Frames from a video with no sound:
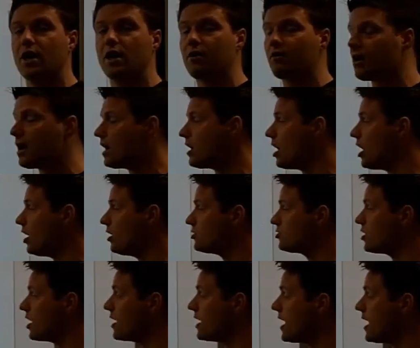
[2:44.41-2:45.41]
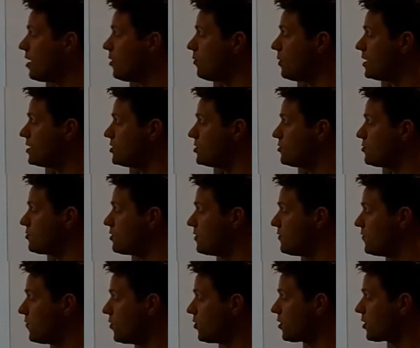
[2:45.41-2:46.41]
all right, all drawn out, 1, 2,
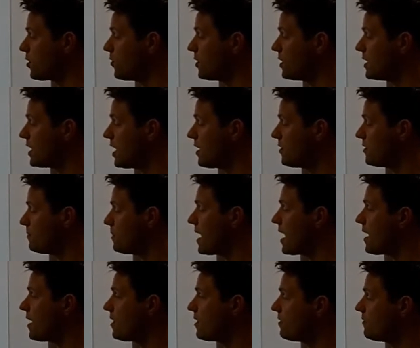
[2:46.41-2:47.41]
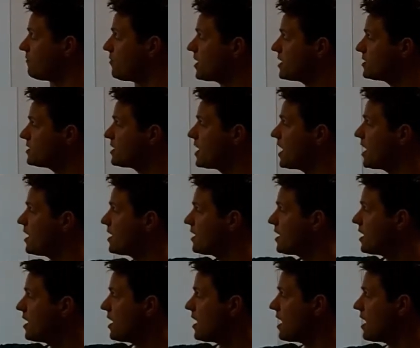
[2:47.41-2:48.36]
3, 4 going down the front side,